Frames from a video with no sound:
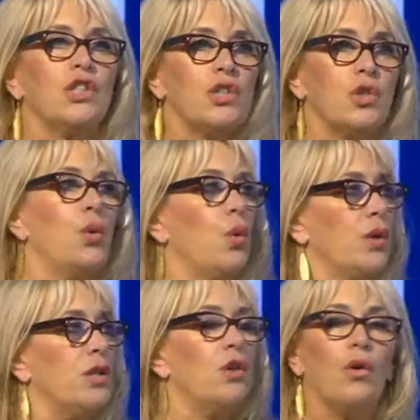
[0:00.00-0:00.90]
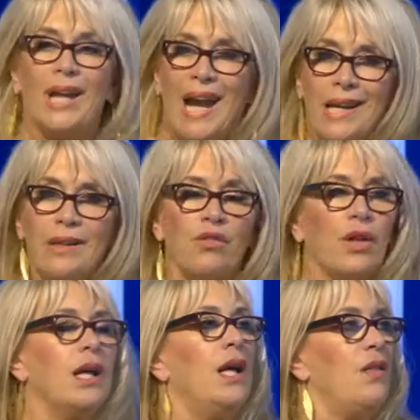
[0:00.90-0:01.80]
the Tories on
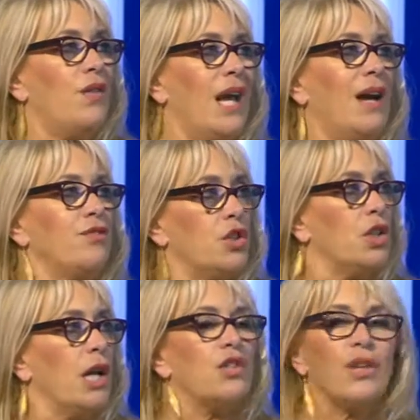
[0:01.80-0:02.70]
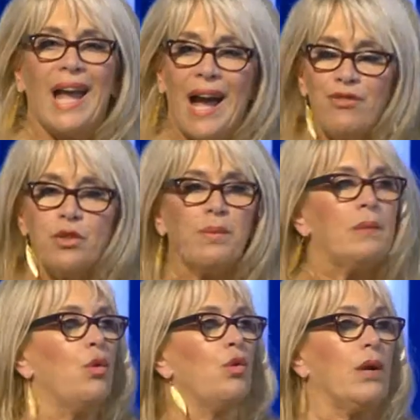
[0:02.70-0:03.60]
anything, they have to change. They have to be
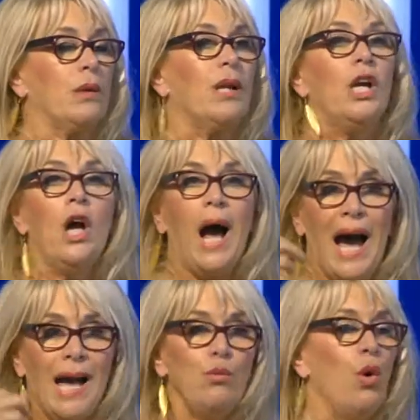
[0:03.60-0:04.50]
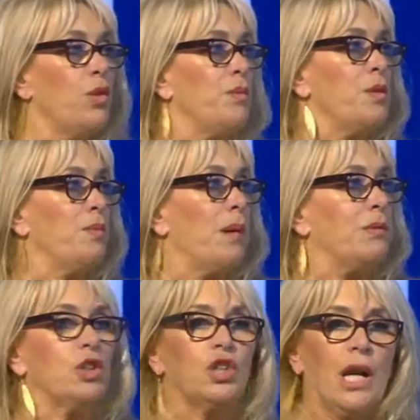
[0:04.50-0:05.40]
more credible. I want them to be
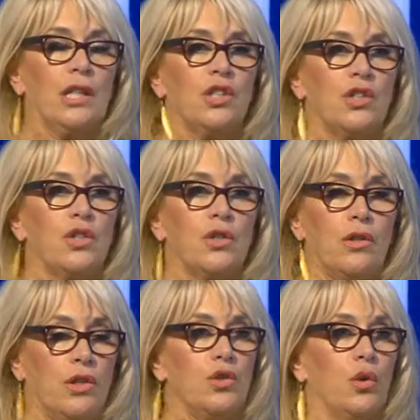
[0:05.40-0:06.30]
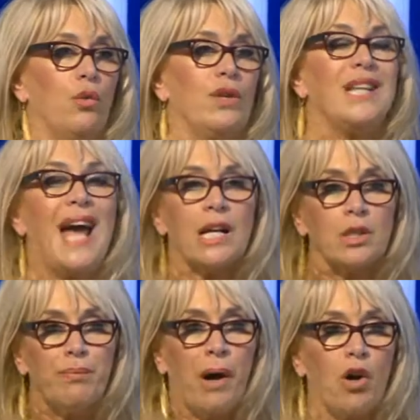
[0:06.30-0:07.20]
able to challenge the, the Tories
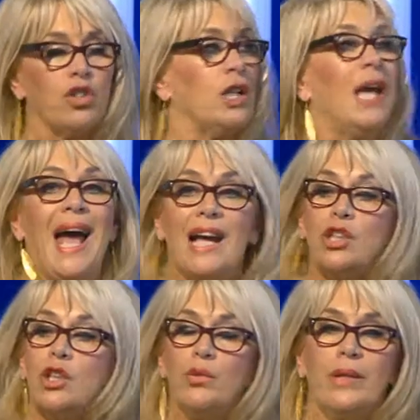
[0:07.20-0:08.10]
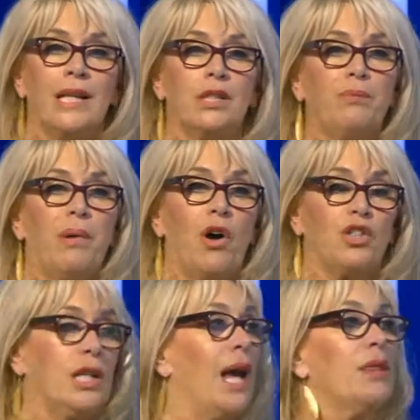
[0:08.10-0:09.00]
as a party, as a united
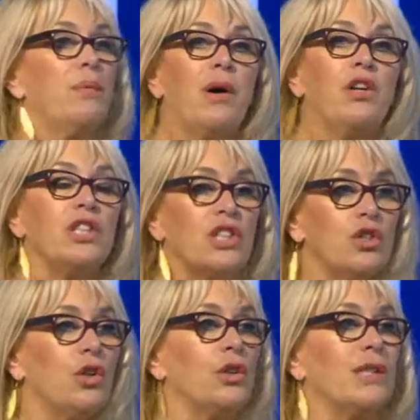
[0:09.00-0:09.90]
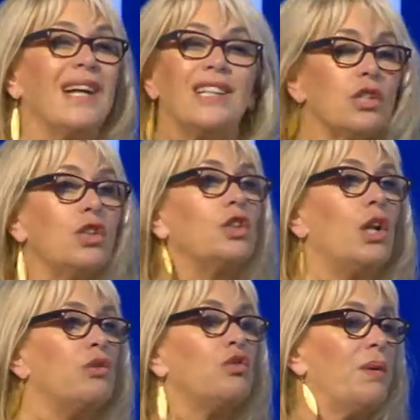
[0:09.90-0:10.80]
party, and the party is not united. It's not
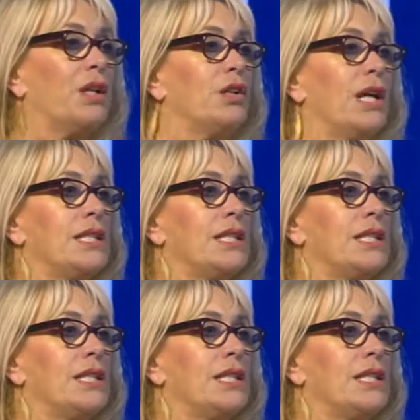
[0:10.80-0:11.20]
close to being united. And will